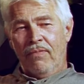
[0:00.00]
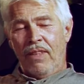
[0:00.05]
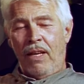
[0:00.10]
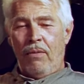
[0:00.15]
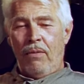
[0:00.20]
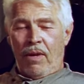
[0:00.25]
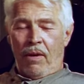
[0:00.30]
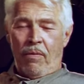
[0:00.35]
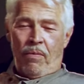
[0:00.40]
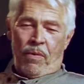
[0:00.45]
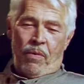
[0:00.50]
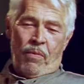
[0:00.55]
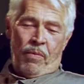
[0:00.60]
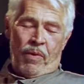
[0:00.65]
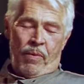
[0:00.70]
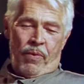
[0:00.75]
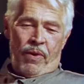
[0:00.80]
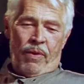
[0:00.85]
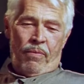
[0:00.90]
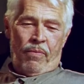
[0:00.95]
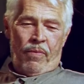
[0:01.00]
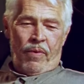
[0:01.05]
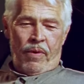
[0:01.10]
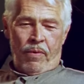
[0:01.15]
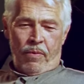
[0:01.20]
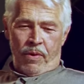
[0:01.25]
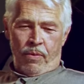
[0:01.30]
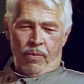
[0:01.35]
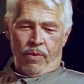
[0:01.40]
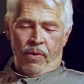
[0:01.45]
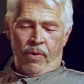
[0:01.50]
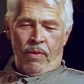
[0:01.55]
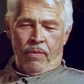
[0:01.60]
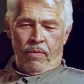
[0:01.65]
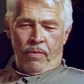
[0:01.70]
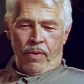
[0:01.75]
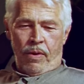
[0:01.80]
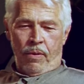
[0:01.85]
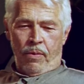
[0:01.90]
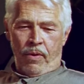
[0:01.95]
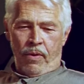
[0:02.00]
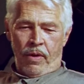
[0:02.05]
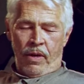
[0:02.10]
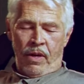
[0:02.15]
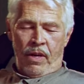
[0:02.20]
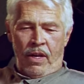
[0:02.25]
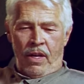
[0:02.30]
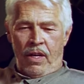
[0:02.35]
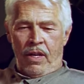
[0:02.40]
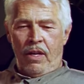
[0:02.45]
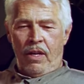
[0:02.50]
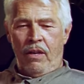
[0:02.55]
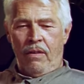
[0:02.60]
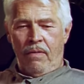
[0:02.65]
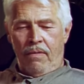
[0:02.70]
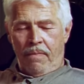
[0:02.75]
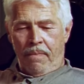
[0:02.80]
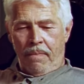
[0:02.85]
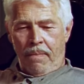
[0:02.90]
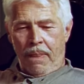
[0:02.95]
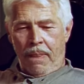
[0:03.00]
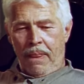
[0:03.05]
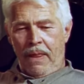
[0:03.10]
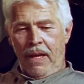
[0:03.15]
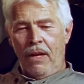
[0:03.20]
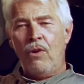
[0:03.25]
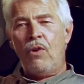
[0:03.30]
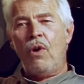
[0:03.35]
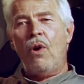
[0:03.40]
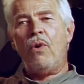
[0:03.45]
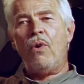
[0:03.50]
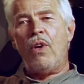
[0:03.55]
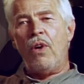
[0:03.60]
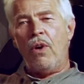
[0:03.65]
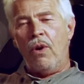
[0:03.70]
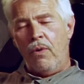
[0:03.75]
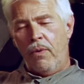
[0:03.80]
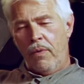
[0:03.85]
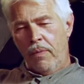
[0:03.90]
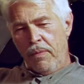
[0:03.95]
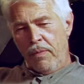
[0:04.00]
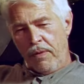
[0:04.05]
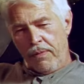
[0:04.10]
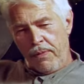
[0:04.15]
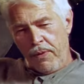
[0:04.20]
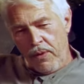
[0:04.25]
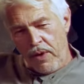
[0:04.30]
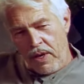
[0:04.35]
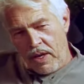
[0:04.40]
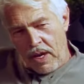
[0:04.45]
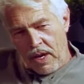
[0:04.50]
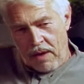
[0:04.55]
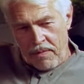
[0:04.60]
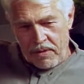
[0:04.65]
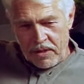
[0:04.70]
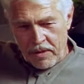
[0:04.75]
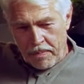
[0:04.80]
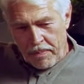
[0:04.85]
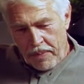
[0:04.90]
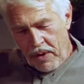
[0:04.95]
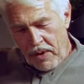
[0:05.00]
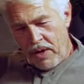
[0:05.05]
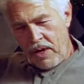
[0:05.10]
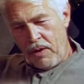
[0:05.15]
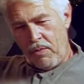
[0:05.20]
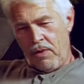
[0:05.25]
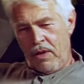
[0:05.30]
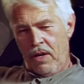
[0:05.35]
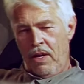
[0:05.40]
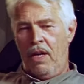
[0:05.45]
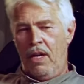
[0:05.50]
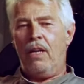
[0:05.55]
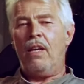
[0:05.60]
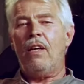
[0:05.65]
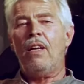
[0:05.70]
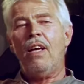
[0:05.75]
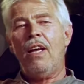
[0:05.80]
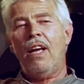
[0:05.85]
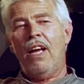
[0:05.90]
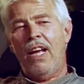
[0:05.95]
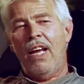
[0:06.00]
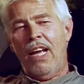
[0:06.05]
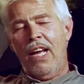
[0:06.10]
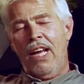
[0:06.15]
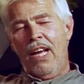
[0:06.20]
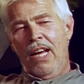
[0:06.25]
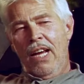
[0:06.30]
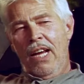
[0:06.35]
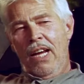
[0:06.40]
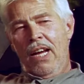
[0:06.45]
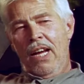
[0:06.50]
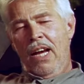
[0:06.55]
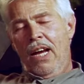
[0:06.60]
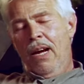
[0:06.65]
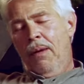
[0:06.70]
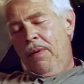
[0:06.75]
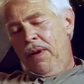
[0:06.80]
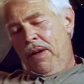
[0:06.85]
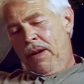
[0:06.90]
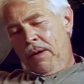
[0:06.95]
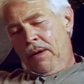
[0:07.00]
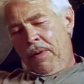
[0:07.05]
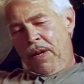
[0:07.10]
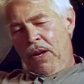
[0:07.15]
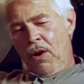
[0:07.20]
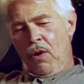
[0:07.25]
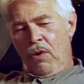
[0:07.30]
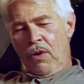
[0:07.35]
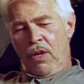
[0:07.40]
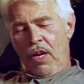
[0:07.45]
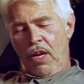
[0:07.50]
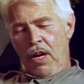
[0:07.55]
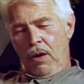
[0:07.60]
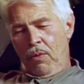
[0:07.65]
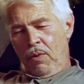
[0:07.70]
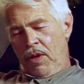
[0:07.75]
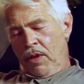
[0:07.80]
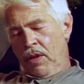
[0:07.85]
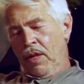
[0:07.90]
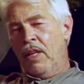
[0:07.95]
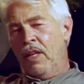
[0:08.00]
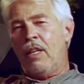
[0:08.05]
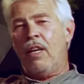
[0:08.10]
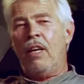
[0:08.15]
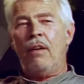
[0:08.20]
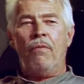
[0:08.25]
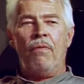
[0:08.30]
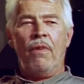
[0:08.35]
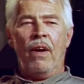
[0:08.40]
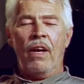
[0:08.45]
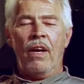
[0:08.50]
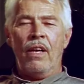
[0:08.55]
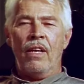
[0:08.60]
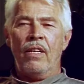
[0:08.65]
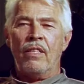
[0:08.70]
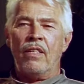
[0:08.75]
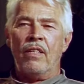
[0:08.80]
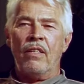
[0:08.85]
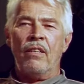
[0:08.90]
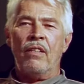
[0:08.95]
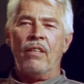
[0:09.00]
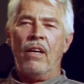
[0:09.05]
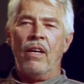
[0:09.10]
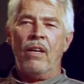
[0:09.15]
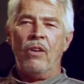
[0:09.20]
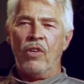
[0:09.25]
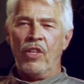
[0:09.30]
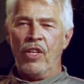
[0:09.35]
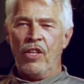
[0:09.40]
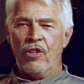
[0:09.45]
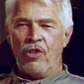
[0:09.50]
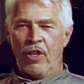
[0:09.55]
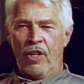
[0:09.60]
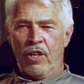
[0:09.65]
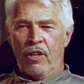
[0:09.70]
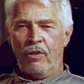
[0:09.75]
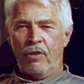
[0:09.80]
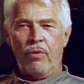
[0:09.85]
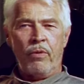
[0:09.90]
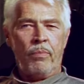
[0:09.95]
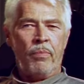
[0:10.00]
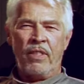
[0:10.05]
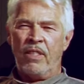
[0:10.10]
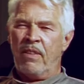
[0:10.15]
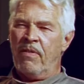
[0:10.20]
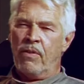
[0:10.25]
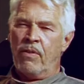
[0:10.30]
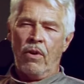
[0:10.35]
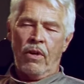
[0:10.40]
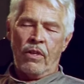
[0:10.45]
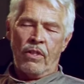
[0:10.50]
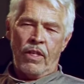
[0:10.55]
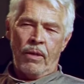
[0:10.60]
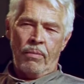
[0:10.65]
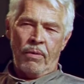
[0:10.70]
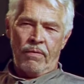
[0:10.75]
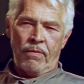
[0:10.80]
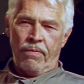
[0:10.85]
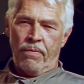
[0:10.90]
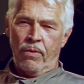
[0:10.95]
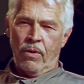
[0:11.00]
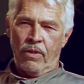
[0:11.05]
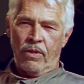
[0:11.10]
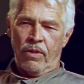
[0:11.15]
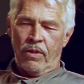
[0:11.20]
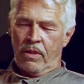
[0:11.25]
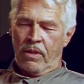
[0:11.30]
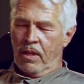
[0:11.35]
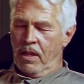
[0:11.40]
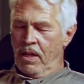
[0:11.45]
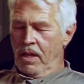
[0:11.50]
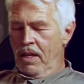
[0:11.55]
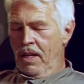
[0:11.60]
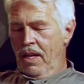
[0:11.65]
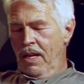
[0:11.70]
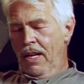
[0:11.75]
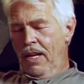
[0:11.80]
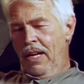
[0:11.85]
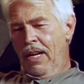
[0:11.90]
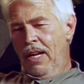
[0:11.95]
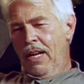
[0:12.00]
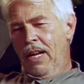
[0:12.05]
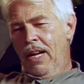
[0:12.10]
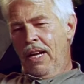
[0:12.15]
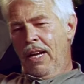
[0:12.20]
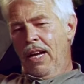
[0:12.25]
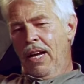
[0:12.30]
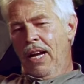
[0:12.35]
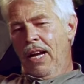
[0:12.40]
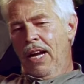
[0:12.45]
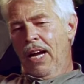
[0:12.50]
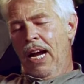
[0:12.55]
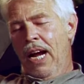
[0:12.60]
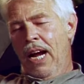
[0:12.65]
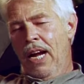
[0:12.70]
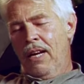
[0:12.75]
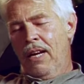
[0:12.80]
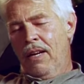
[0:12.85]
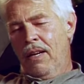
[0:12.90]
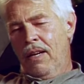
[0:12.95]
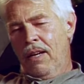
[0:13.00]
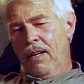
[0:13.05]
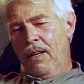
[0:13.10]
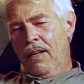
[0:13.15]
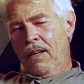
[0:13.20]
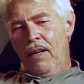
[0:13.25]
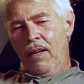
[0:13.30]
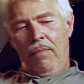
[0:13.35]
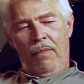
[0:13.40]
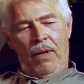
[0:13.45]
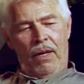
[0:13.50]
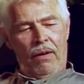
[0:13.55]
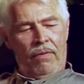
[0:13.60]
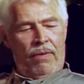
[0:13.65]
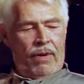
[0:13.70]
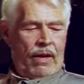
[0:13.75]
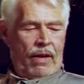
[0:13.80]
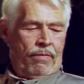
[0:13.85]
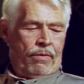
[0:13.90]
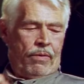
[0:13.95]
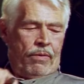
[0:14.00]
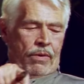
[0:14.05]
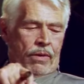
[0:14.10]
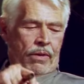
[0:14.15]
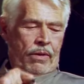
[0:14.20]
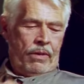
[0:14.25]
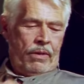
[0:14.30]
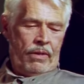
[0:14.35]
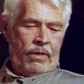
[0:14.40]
We were in Tokyo. Mifune gave us a party one night in a big hotel. He invited his entire geisha house, which have cost him a fortune. And in the middle of it, after